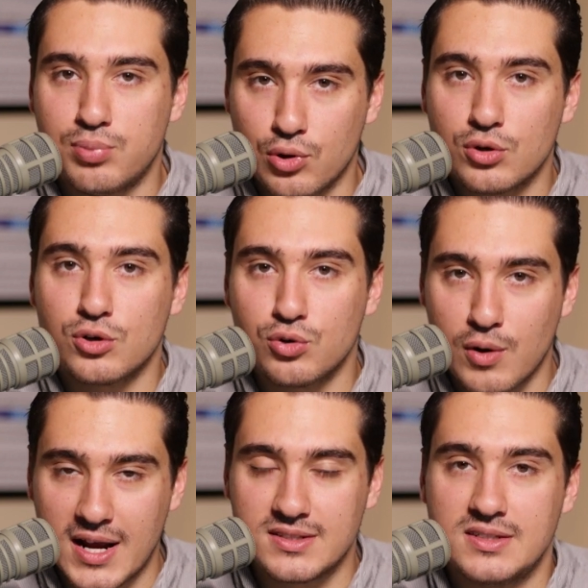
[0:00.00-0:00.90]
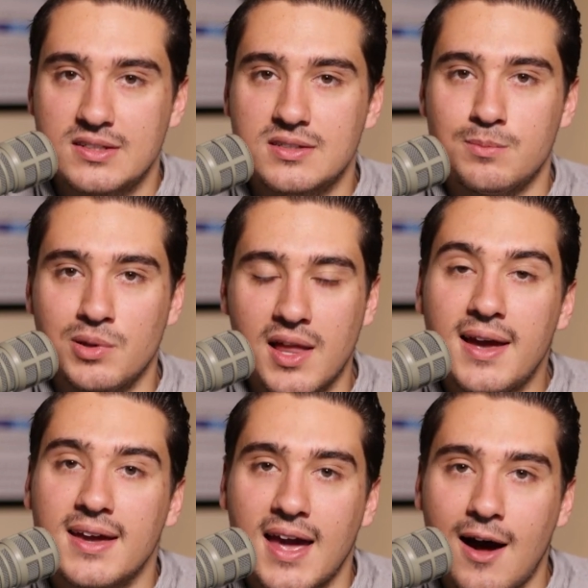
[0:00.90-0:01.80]
border crisis
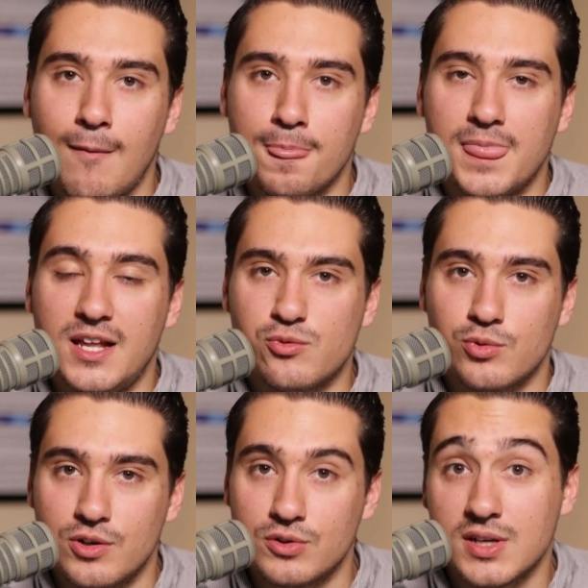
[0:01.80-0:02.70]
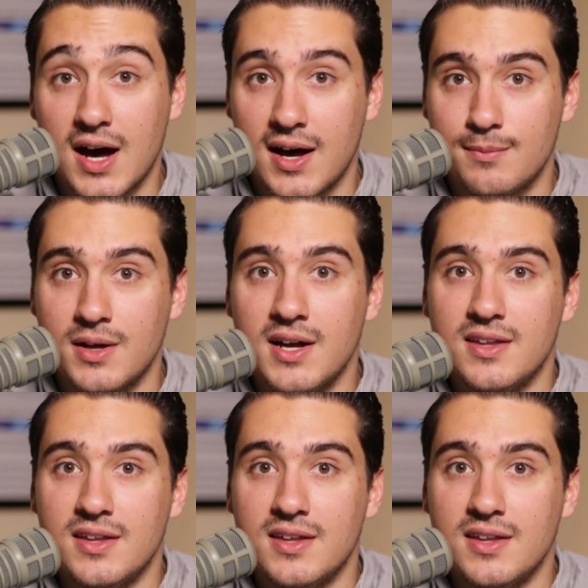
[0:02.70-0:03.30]
playing out in real time.